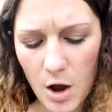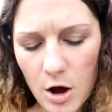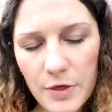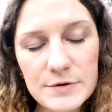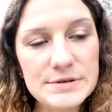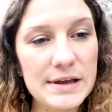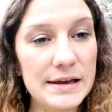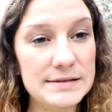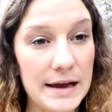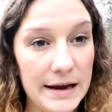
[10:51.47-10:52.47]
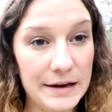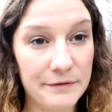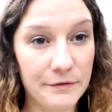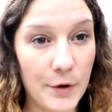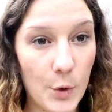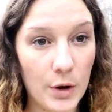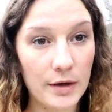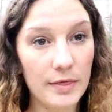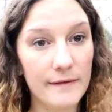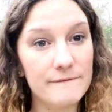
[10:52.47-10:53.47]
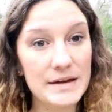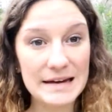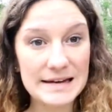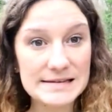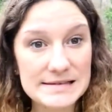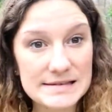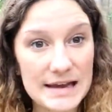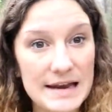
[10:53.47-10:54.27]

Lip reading: all those things that can invoke the Venus